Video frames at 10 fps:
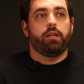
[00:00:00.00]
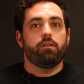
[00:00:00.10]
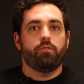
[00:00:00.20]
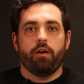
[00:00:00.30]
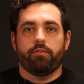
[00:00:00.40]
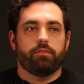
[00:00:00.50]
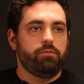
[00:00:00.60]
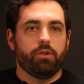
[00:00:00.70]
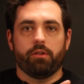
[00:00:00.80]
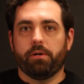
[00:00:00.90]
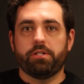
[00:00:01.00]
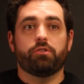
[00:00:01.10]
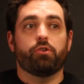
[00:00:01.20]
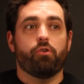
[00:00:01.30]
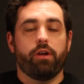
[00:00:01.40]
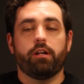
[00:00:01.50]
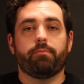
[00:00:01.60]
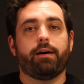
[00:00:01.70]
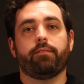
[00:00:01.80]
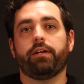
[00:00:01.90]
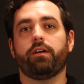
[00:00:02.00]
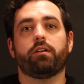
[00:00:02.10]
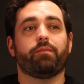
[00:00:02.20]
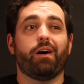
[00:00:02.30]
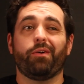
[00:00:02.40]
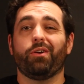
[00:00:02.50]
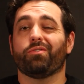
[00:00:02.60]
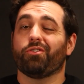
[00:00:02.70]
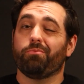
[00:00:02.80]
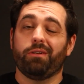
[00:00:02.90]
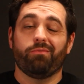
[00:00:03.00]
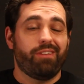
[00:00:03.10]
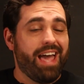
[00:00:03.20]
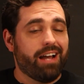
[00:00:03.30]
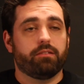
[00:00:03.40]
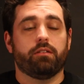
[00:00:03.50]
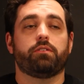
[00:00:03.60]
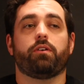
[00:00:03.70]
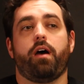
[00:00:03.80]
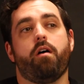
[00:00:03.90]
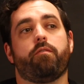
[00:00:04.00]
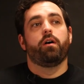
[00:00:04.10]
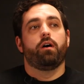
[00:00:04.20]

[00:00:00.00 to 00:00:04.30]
And if you have you know, the budget to create an about video, an about video is gonna be excellent to have